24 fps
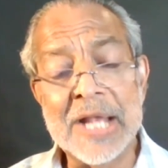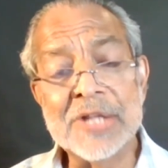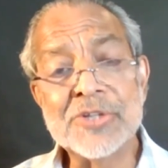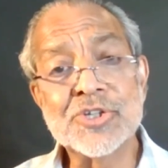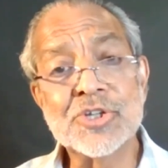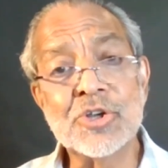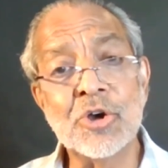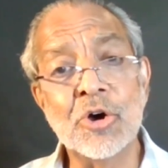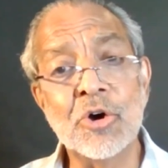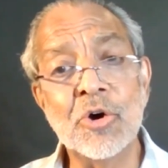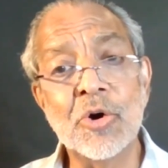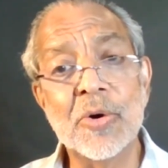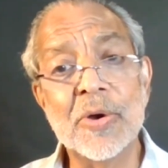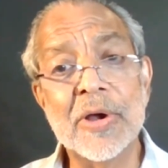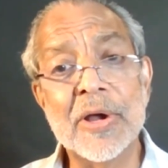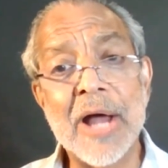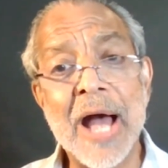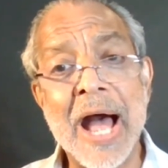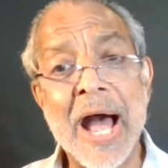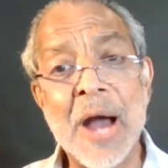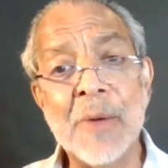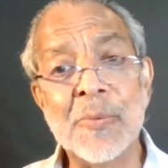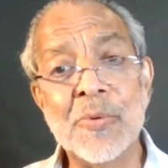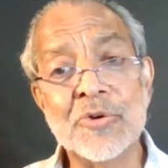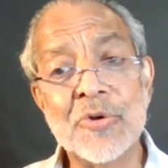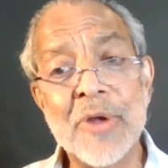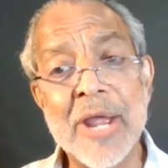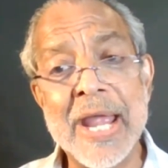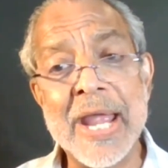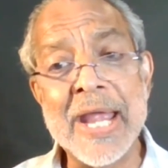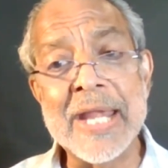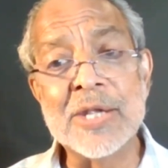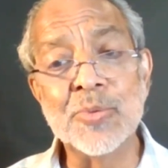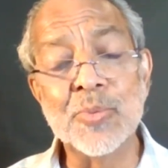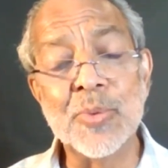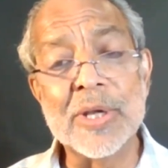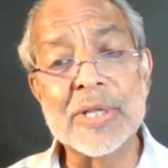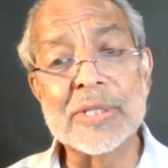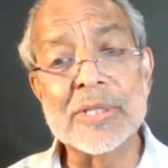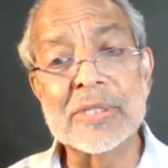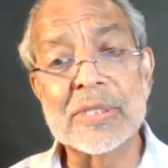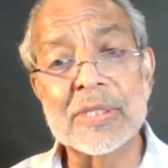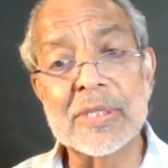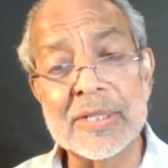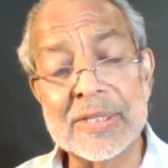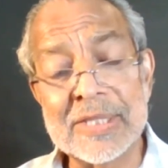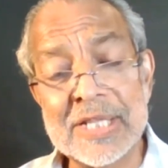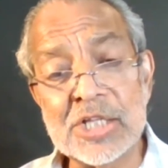And so I want to end
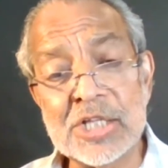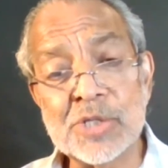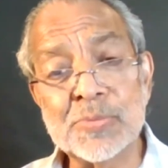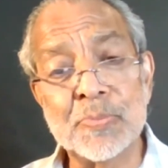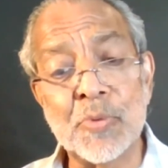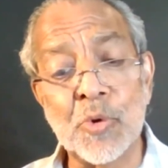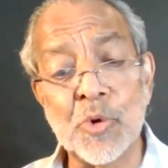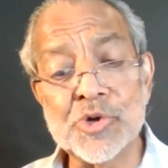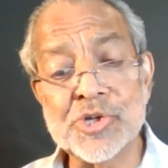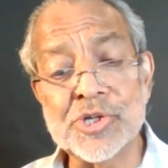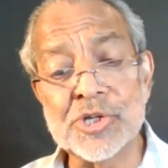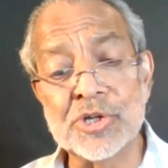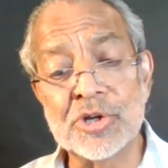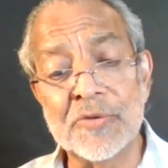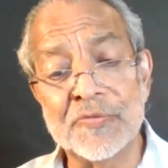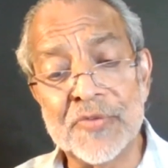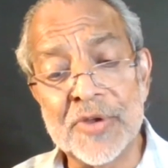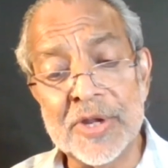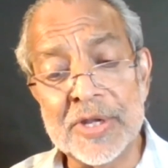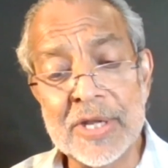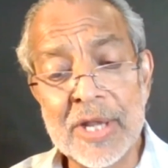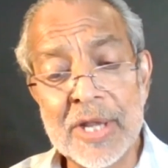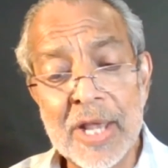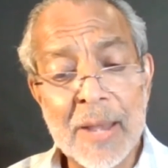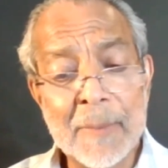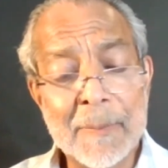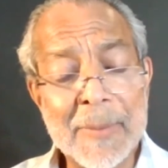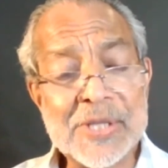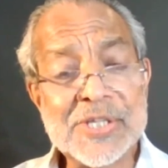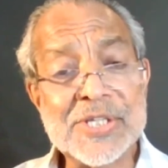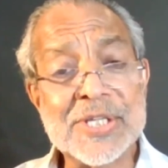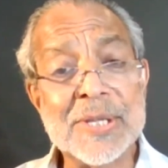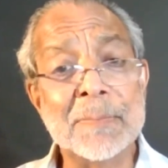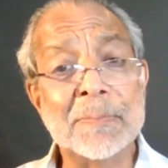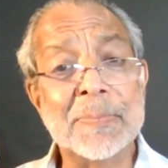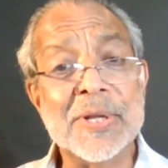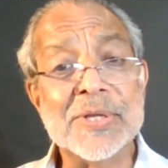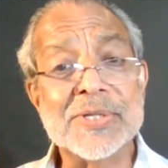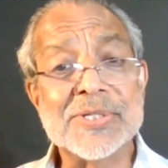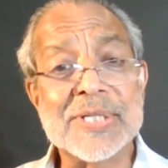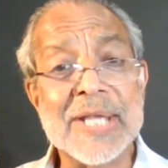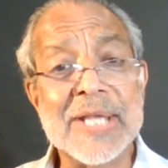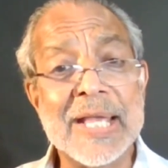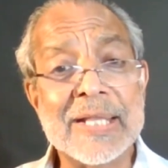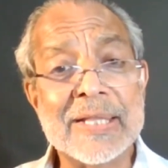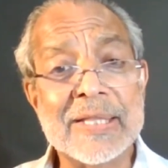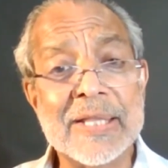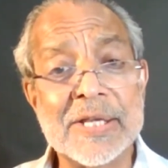with the, this portion of it by simply
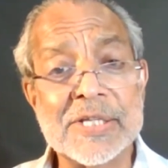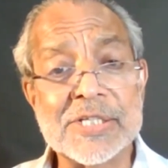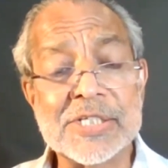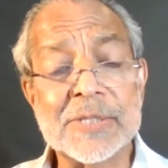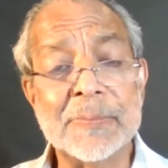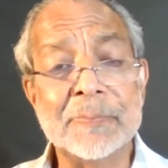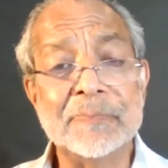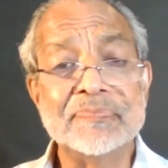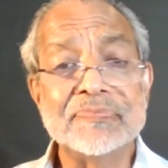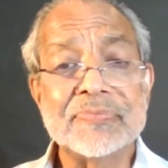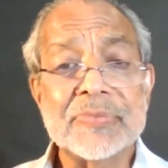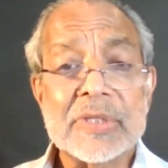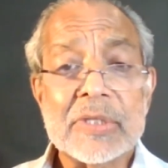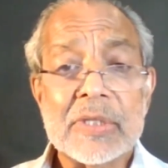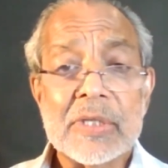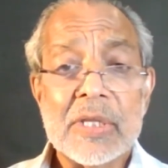saying this: